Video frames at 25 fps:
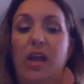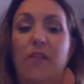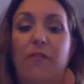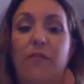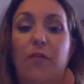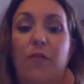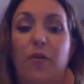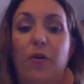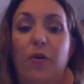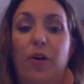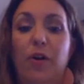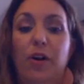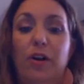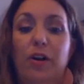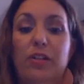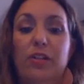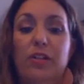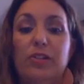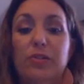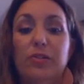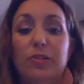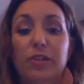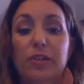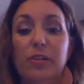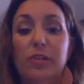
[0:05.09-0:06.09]
for
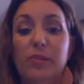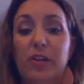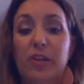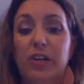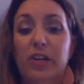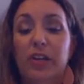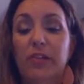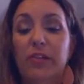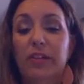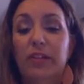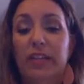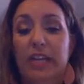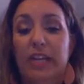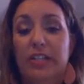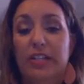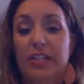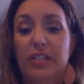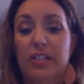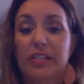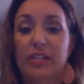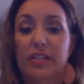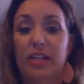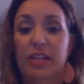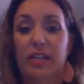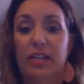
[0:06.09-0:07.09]
School and Community
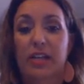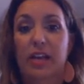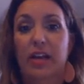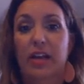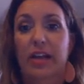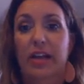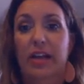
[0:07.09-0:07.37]
Relations EDL